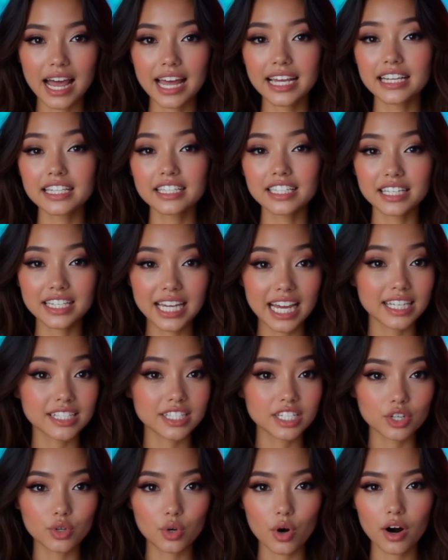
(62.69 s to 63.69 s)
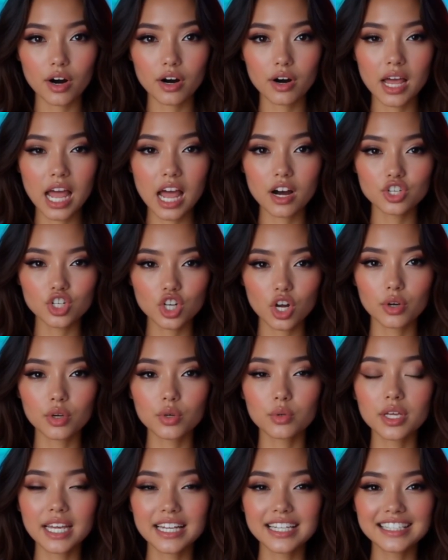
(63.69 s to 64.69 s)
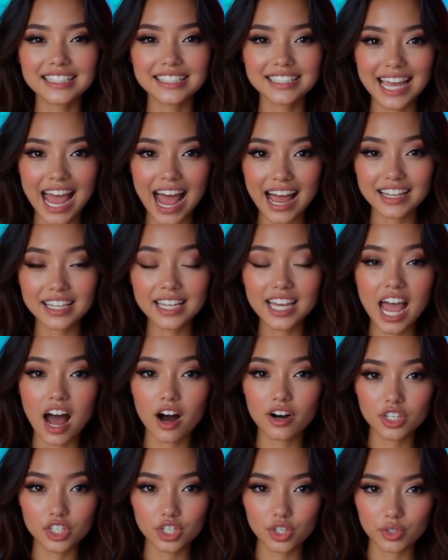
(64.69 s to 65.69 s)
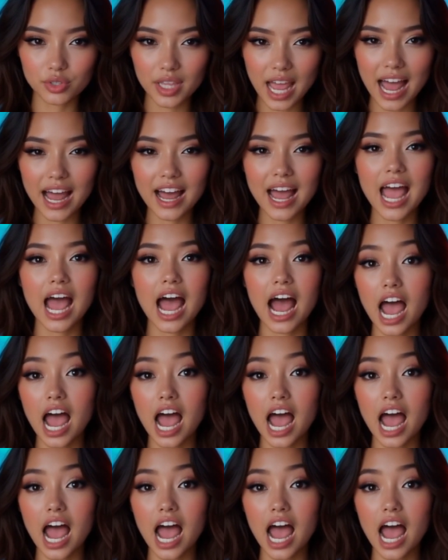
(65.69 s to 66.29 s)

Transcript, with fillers: And in today's tutorial, I'll show you exactly how to do that